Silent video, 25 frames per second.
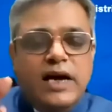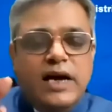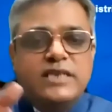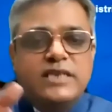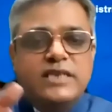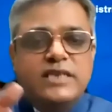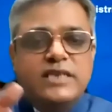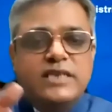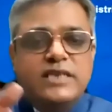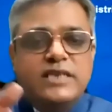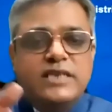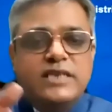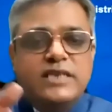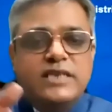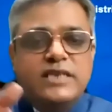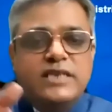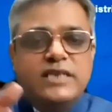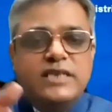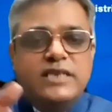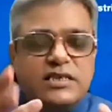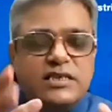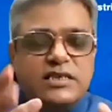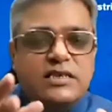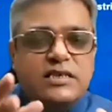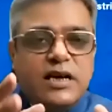
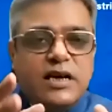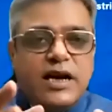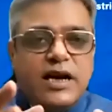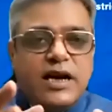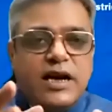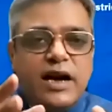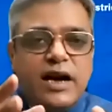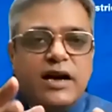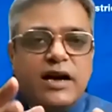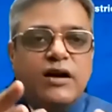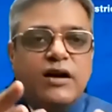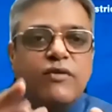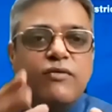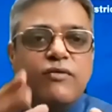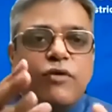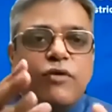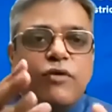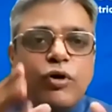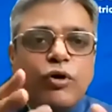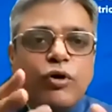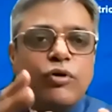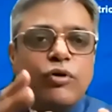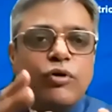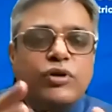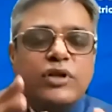That's the kind of
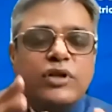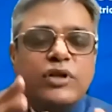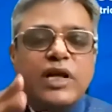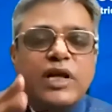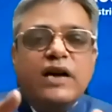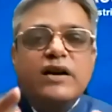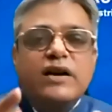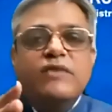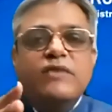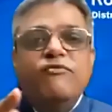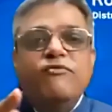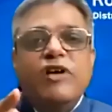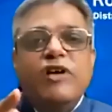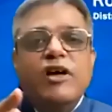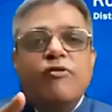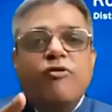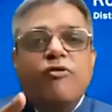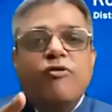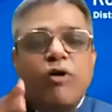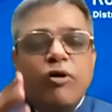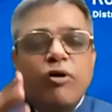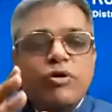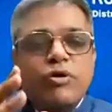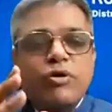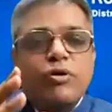growth that we want to
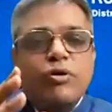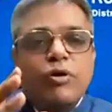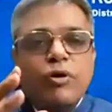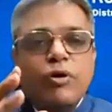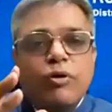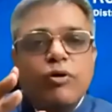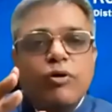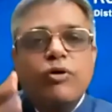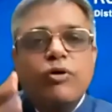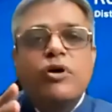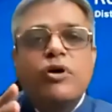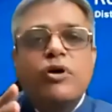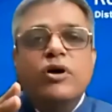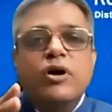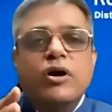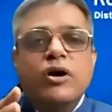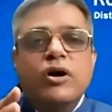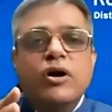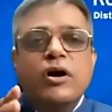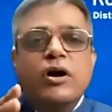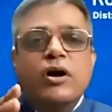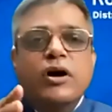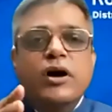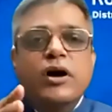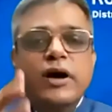look
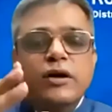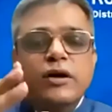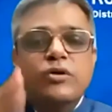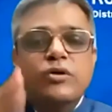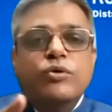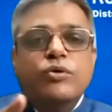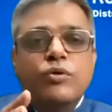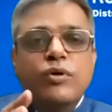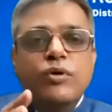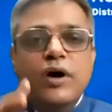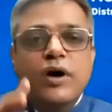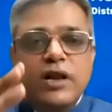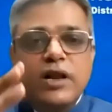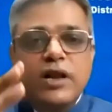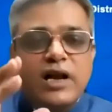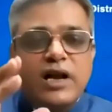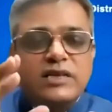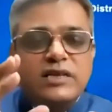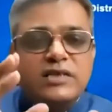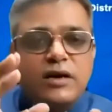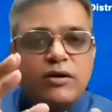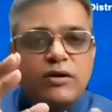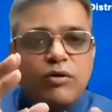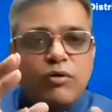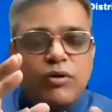into, and that's the
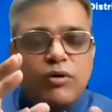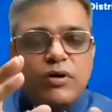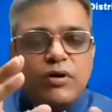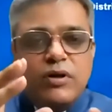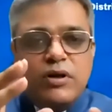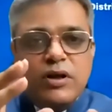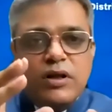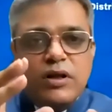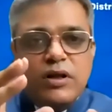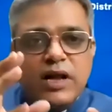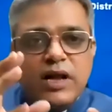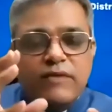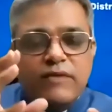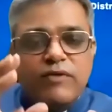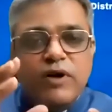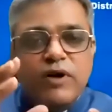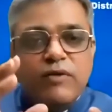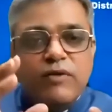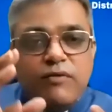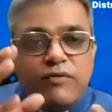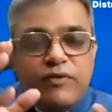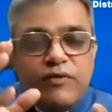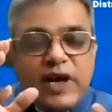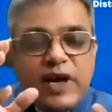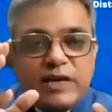growth that we
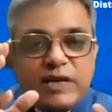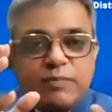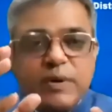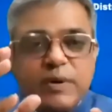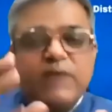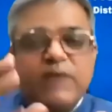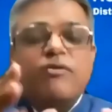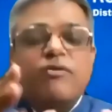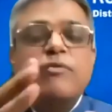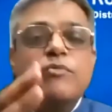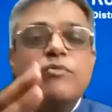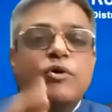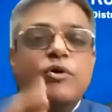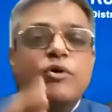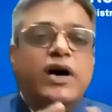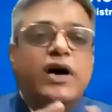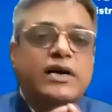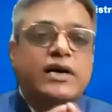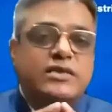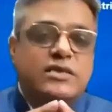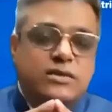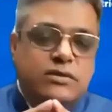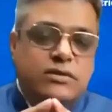expect from you guys.